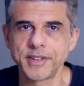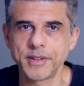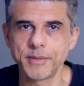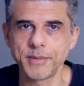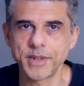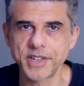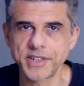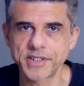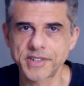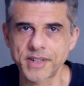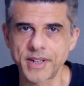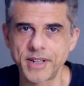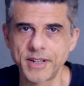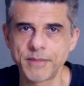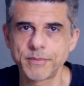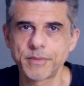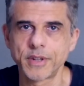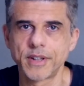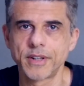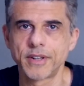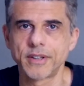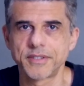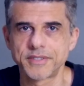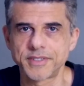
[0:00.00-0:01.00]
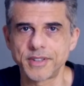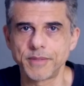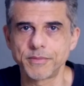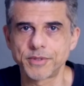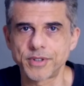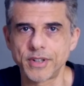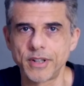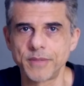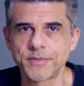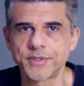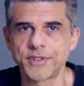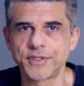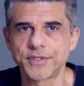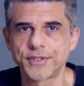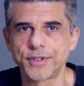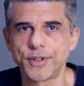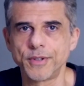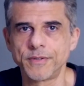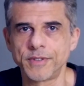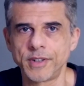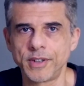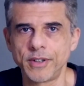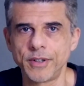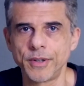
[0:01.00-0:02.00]
the meantime, sometimes the
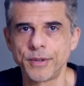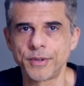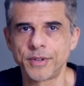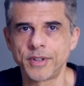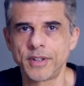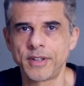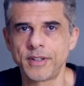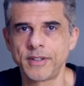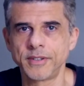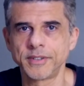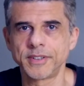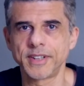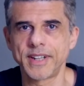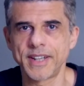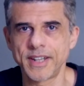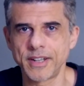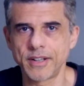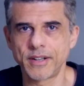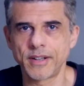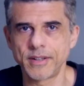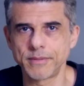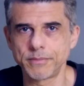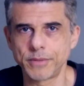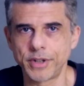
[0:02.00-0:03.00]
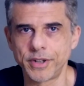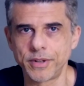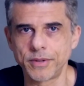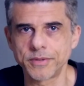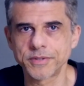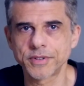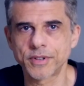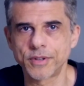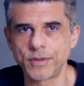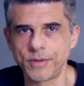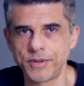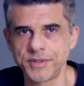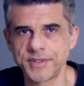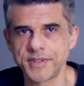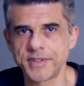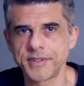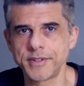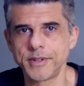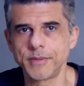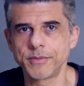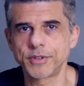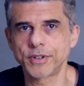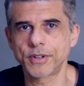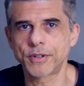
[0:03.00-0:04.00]
server load on AI models
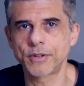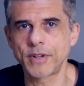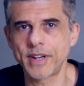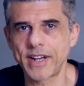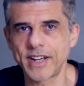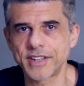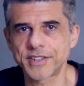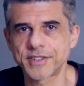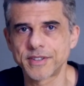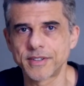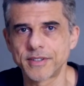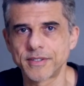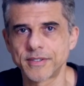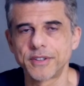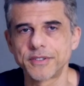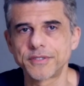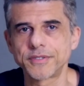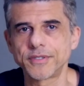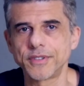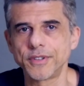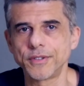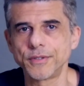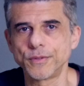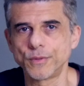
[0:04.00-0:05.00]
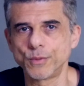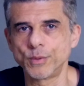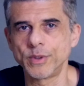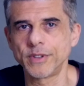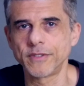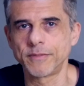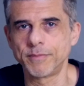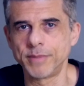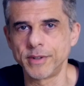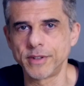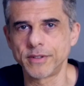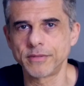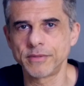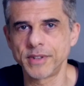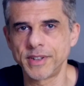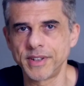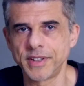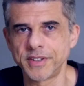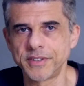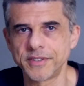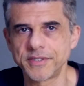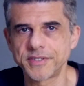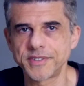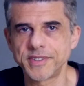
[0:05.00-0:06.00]
causes them to crash. So we've built
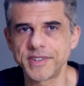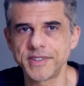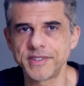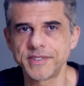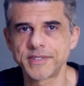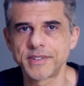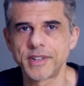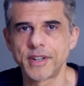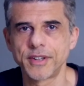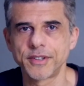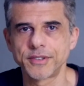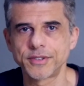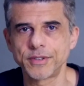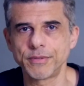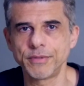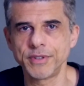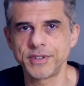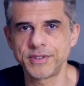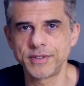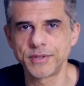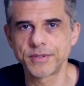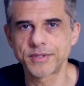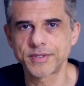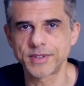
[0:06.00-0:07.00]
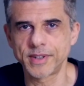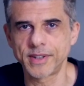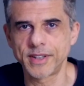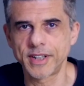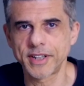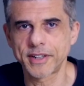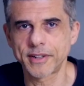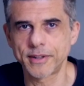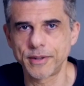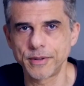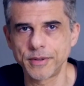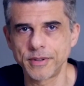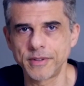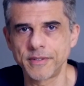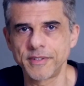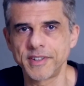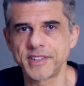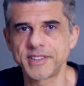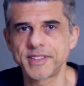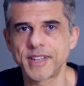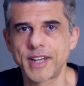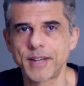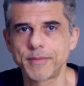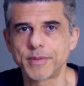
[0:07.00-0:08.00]
redundancies to reduce the likelihood of
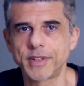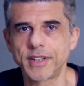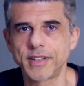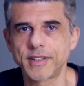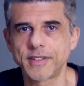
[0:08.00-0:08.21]
this happening.